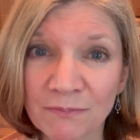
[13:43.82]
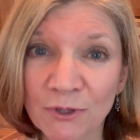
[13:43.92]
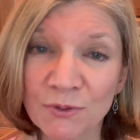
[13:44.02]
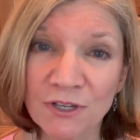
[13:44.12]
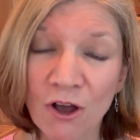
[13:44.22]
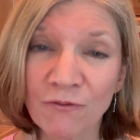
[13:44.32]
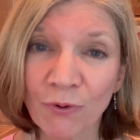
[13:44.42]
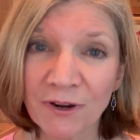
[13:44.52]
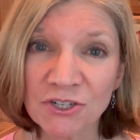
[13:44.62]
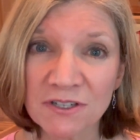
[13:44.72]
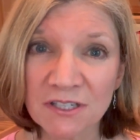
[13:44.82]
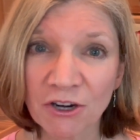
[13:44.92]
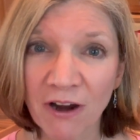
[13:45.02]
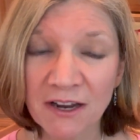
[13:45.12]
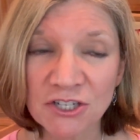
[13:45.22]
losing all four engines and
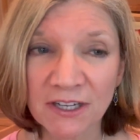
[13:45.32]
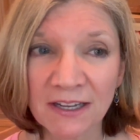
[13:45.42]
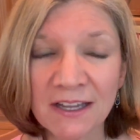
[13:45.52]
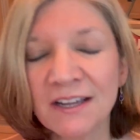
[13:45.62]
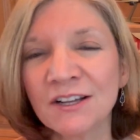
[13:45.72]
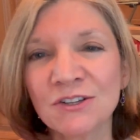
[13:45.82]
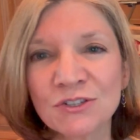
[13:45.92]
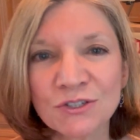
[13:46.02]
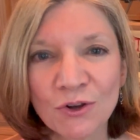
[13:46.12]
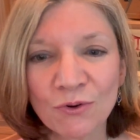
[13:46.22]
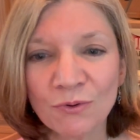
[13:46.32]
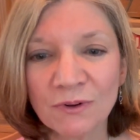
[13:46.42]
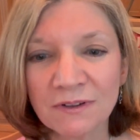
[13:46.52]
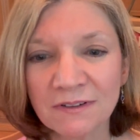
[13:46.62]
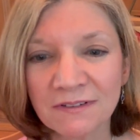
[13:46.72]
crashing. So
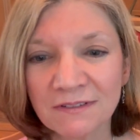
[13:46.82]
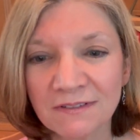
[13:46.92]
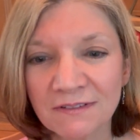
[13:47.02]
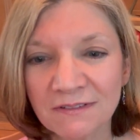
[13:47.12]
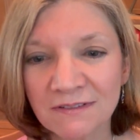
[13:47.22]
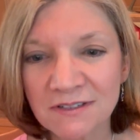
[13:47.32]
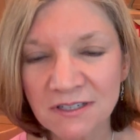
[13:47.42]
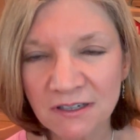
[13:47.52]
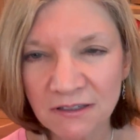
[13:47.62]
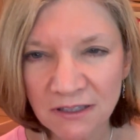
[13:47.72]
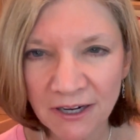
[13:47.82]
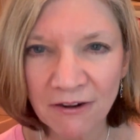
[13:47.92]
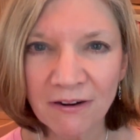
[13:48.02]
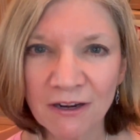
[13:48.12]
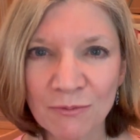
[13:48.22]

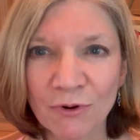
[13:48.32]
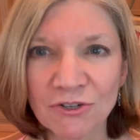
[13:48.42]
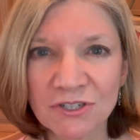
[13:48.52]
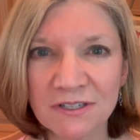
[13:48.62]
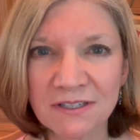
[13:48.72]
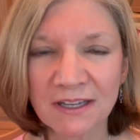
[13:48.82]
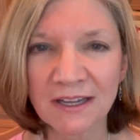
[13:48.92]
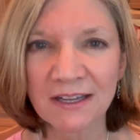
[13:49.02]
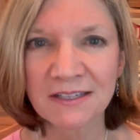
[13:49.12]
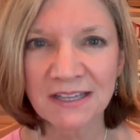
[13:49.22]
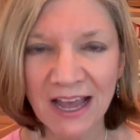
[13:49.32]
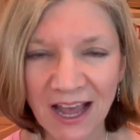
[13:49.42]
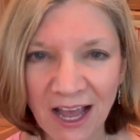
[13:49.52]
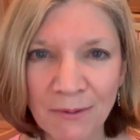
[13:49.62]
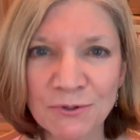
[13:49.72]
declaring an emergency is
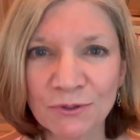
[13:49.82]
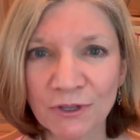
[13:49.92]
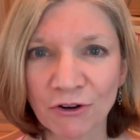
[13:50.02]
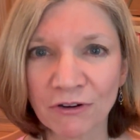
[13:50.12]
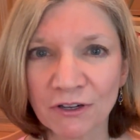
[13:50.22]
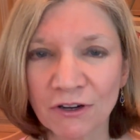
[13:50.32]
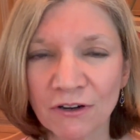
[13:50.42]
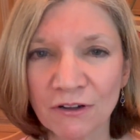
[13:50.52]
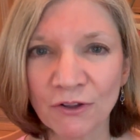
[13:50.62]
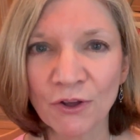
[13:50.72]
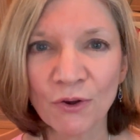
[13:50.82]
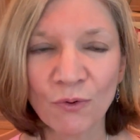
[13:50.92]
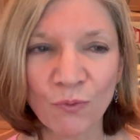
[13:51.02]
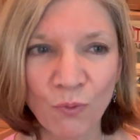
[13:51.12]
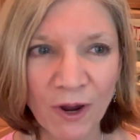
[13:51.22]
absolutely critical
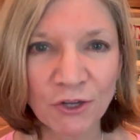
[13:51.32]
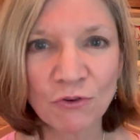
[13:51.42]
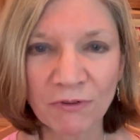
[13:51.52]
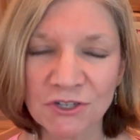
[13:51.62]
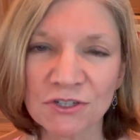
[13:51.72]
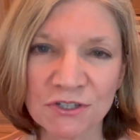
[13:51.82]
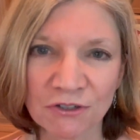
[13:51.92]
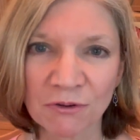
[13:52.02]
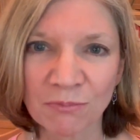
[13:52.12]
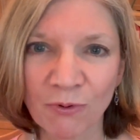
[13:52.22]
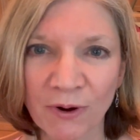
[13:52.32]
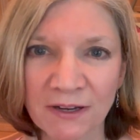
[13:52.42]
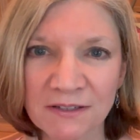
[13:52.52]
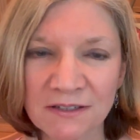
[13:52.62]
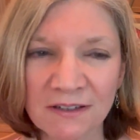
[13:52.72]
when you reach a certain
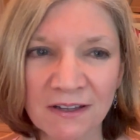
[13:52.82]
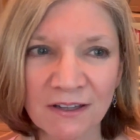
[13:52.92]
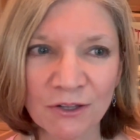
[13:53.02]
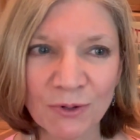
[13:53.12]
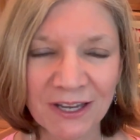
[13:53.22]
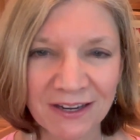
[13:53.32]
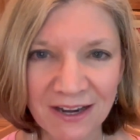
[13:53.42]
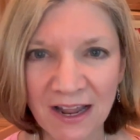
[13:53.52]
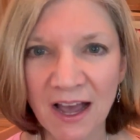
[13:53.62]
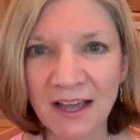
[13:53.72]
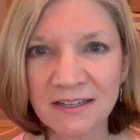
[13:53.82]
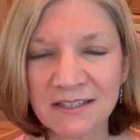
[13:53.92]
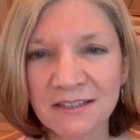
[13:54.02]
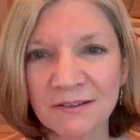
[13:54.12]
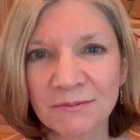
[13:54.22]
point. You
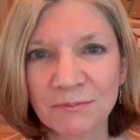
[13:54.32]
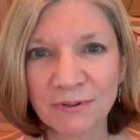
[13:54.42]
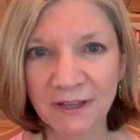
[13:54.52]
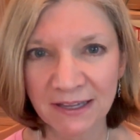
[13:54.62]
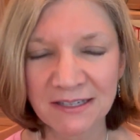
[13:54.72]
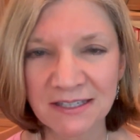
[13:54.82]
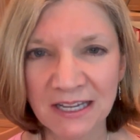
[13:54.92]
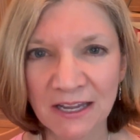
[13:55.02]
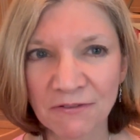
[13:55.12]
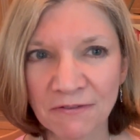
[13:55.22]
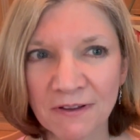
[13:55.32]
cannot play it safe,